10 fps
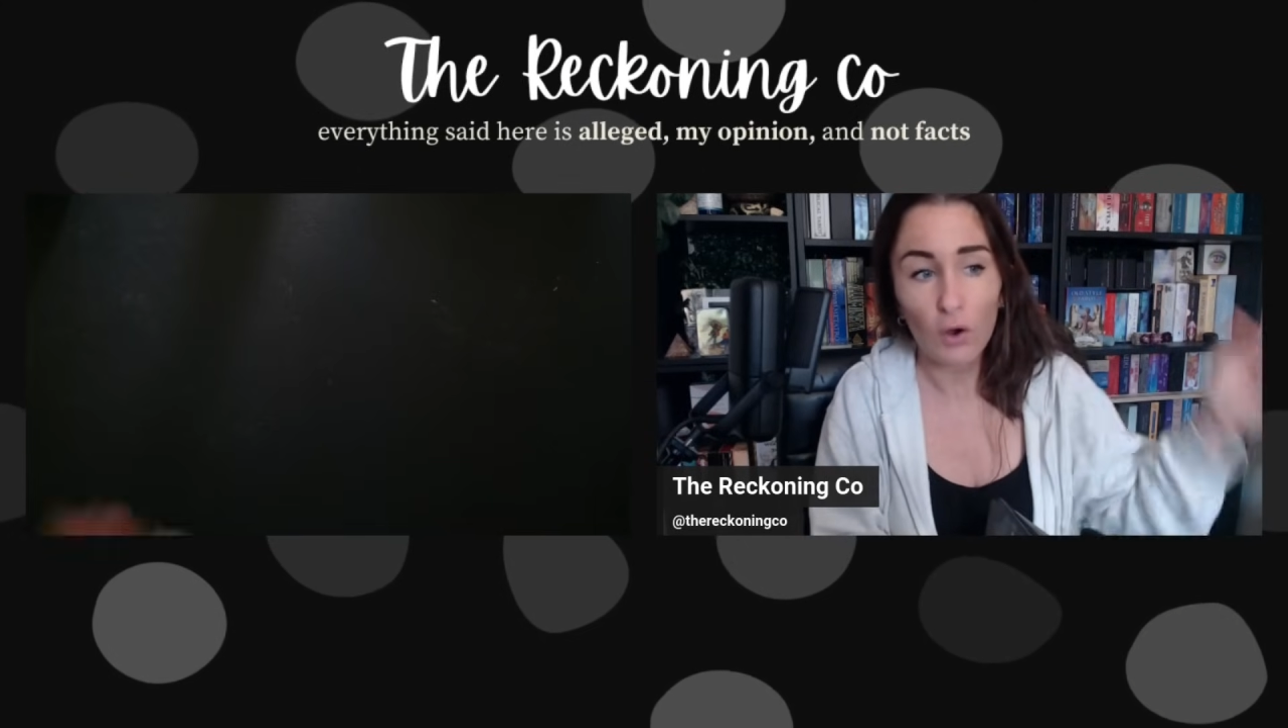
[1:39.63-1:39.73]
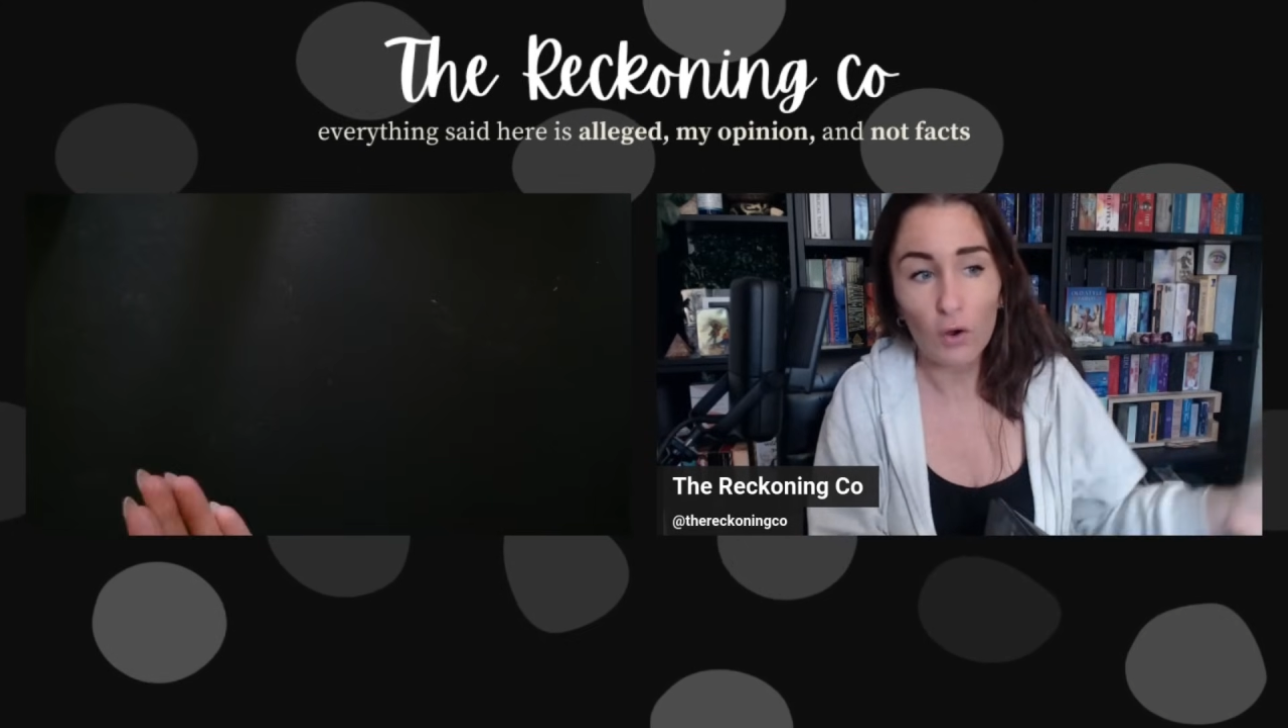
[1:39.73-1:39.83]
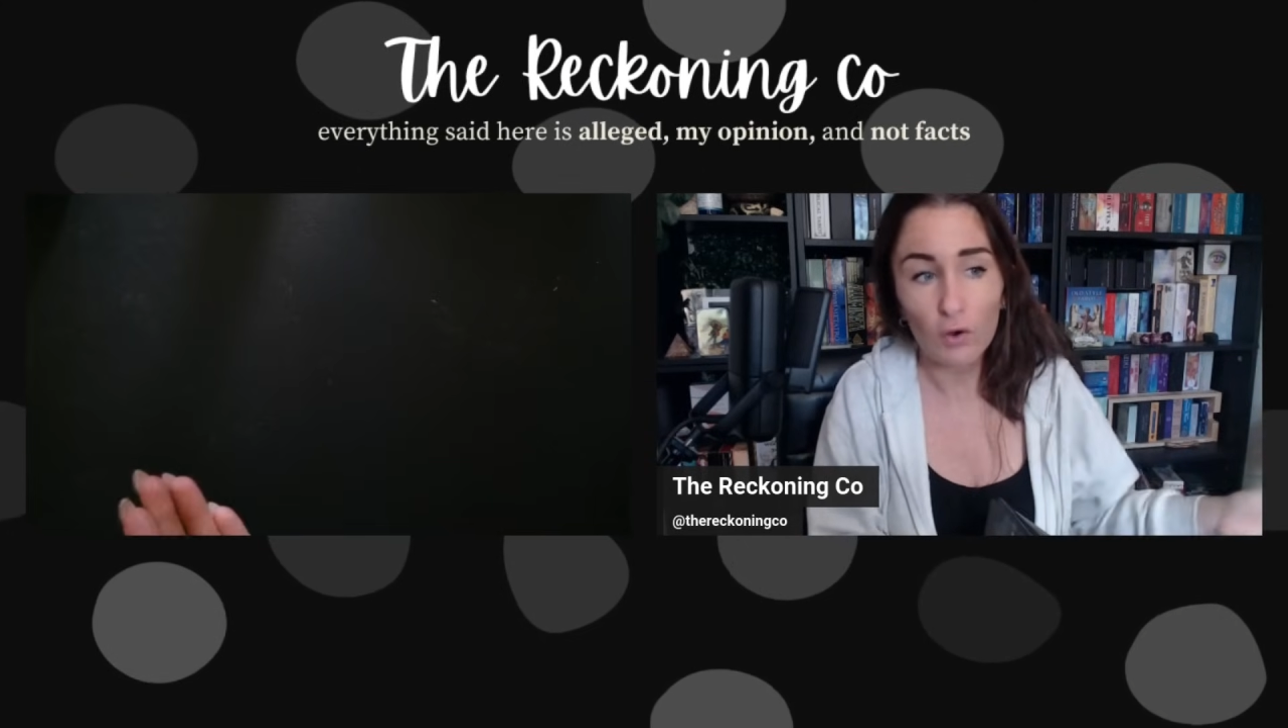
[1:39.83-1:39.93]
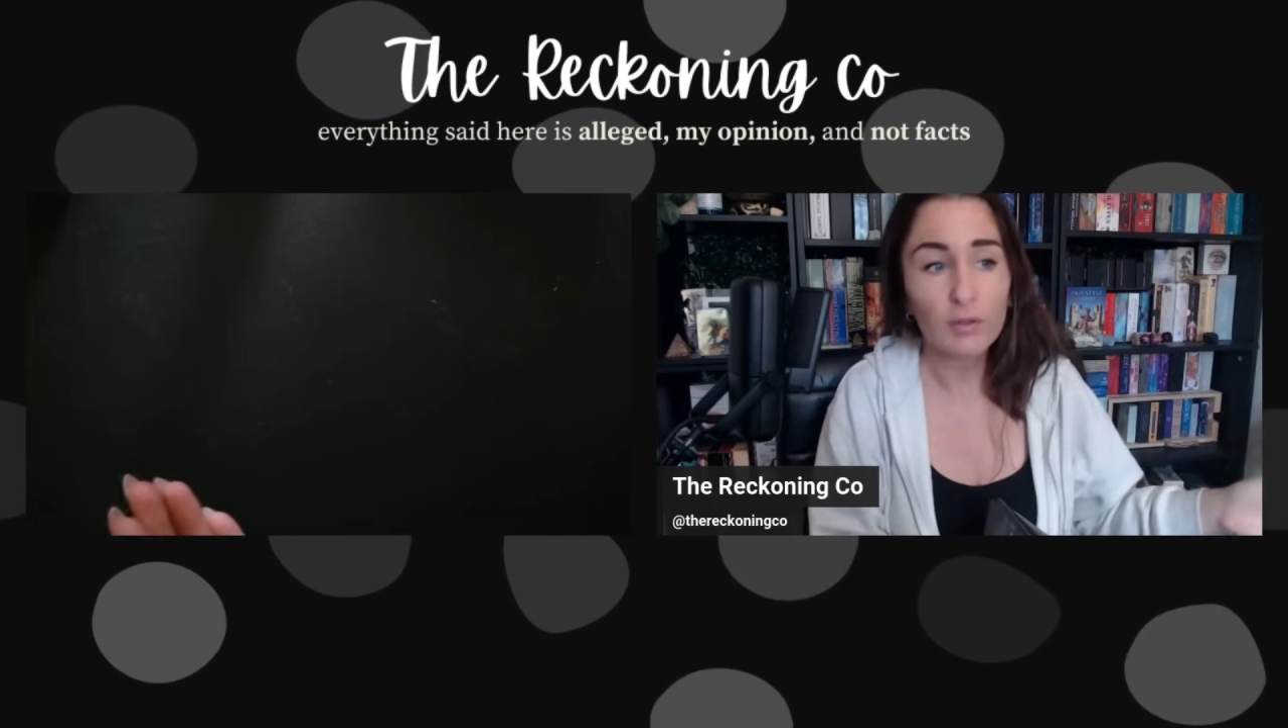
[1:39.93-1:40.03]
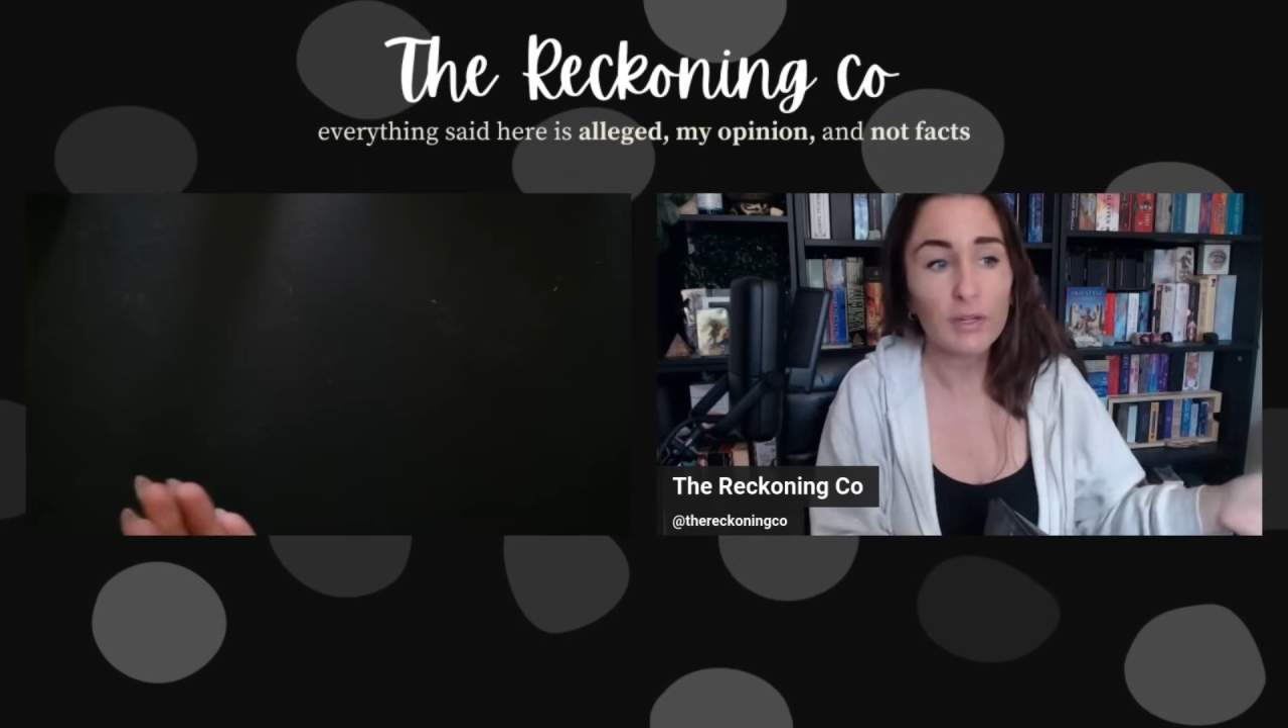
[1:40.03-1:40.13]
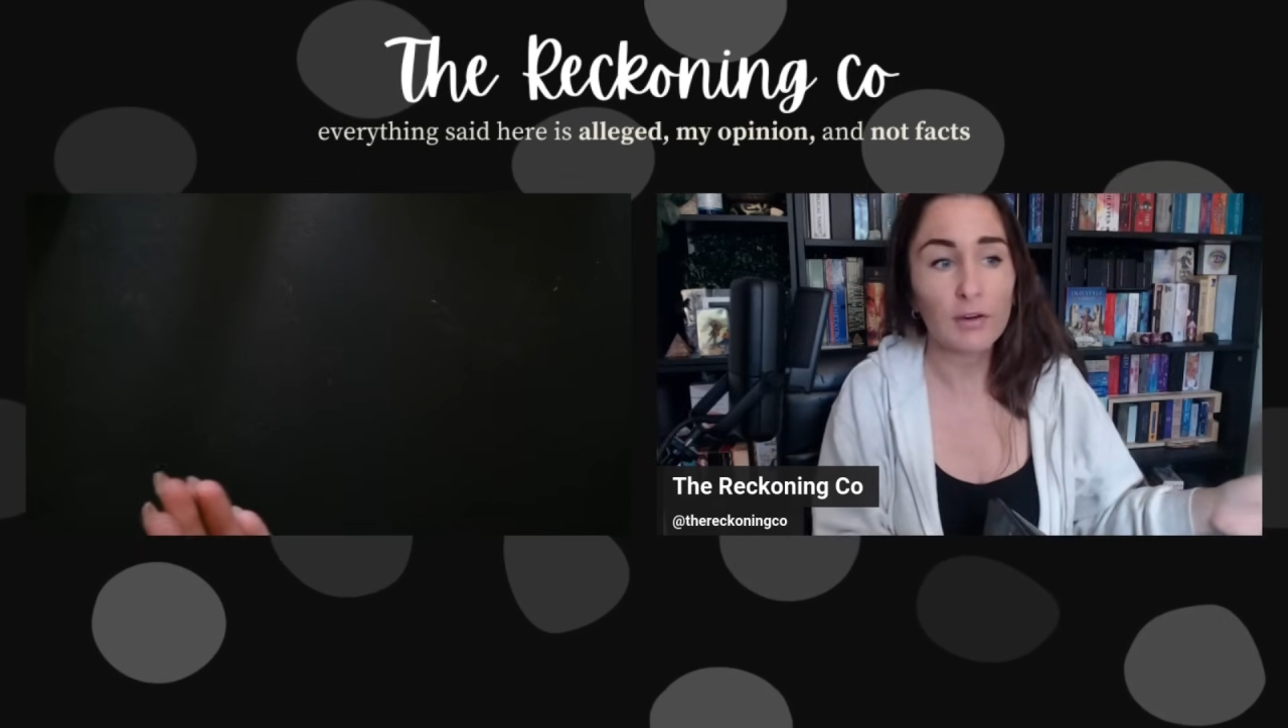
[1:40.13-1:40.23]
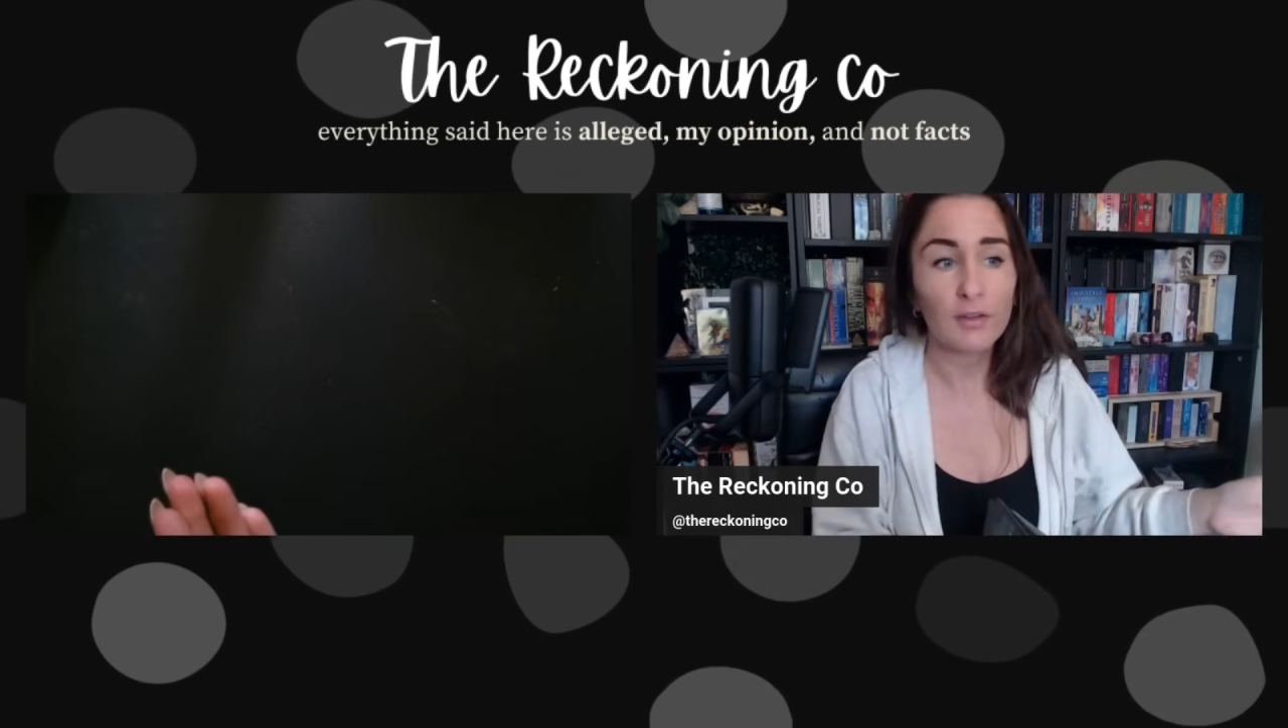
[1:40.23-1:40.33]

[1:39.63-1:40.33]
earlier